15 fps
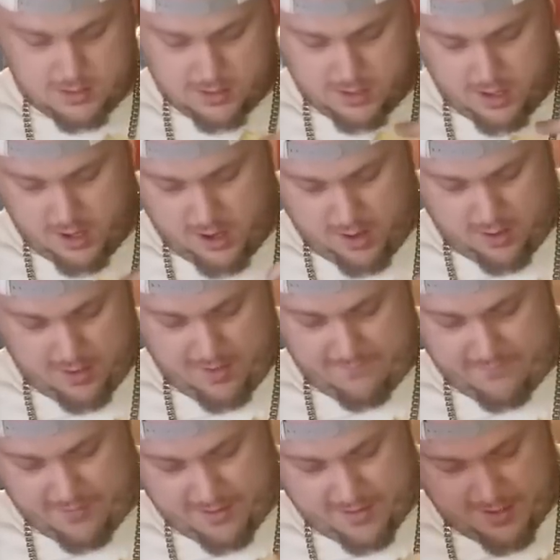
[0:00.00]
Oh,
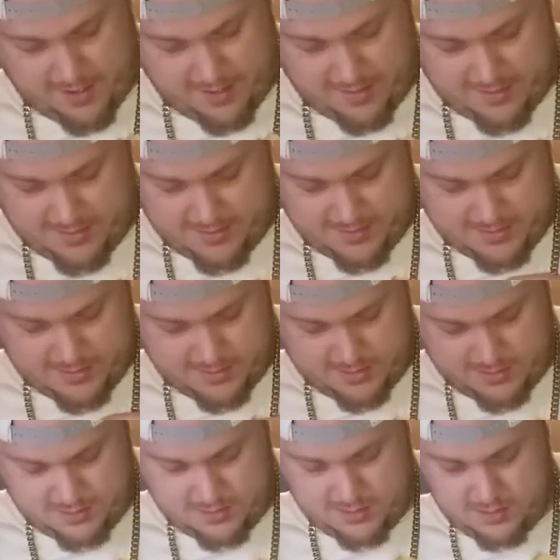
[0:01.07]
never in there.
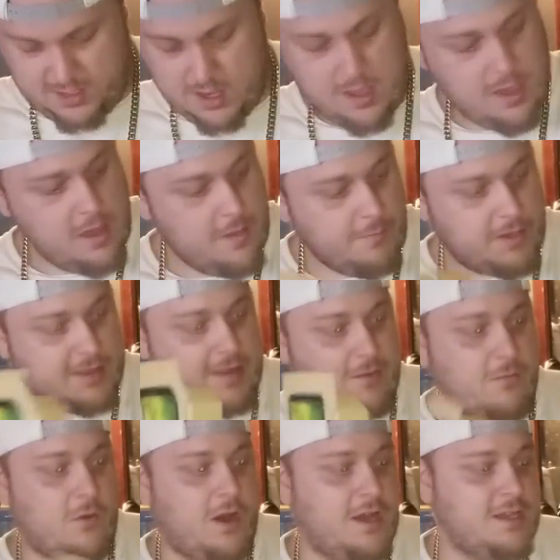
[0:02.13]
But there
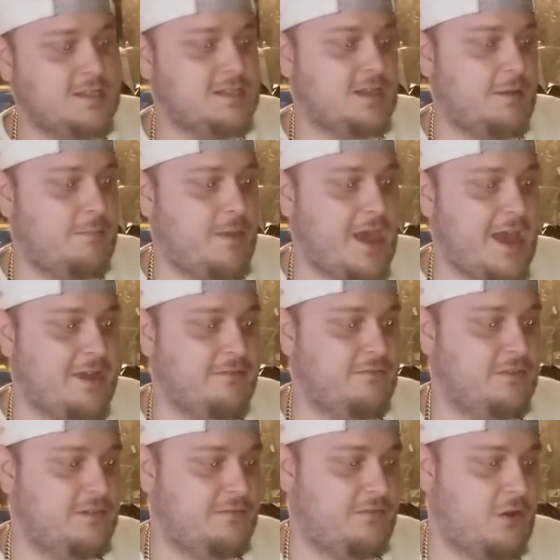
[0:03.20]
was a bag of
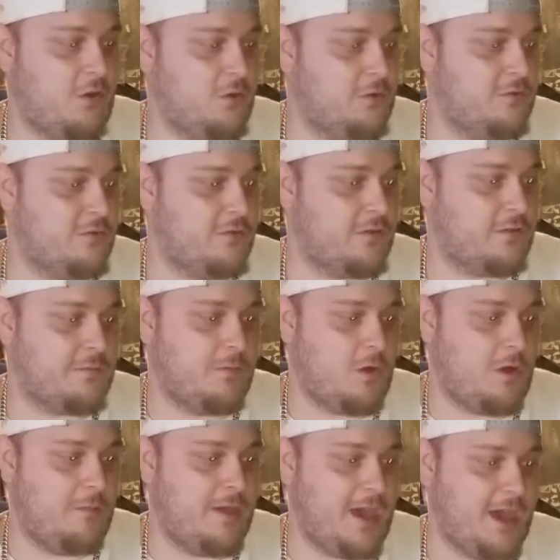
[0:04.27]
little phones. It was a
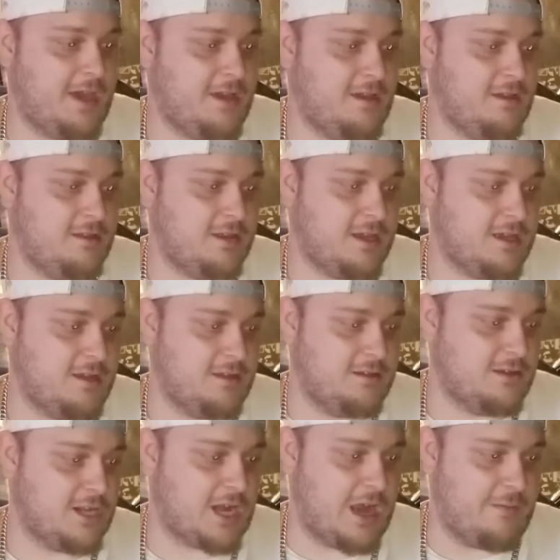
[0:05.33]
small bag, like a
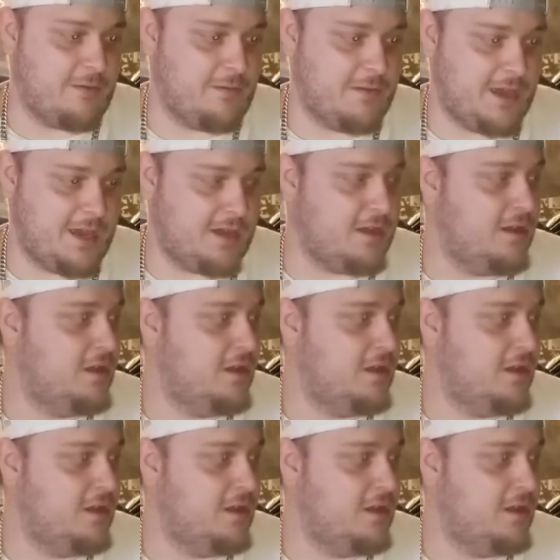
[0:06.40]
little shopping bag.